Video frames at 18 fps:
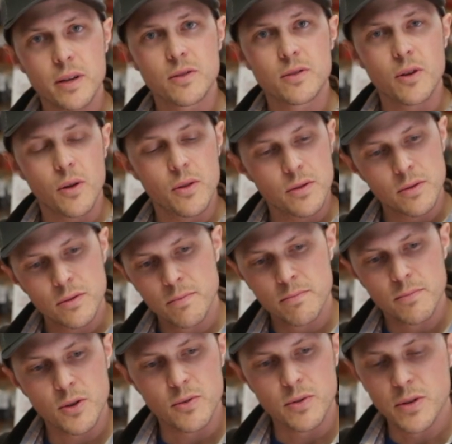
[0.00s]
So there's
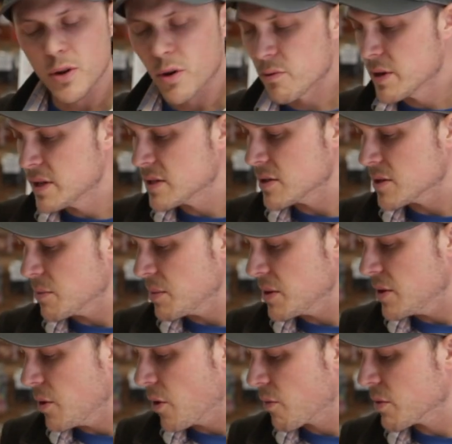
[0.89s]
certainly no reason to
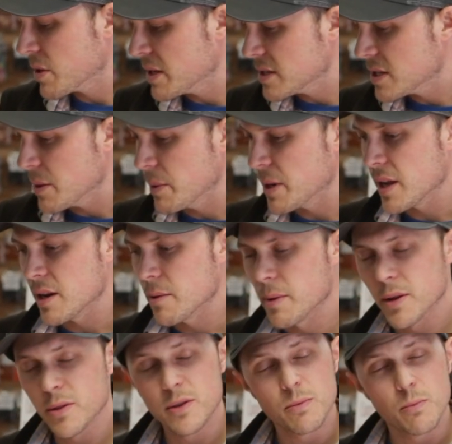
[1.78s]
be overly intimidated
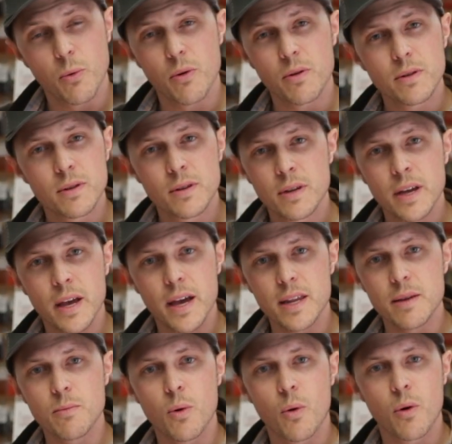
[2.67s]
about the sport
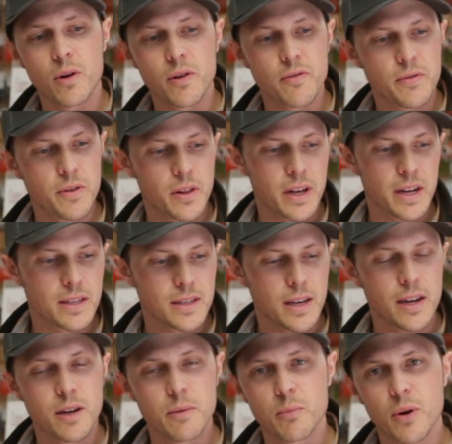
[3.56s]
anymore or feel like it's
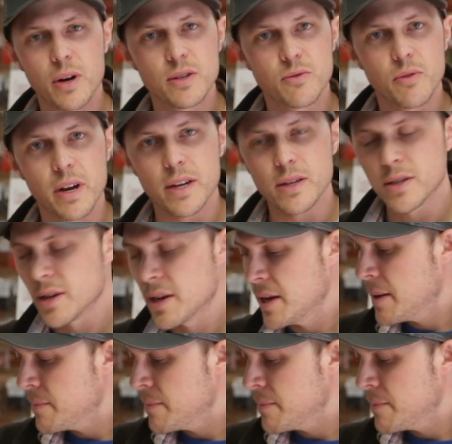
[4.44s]
out of your price range.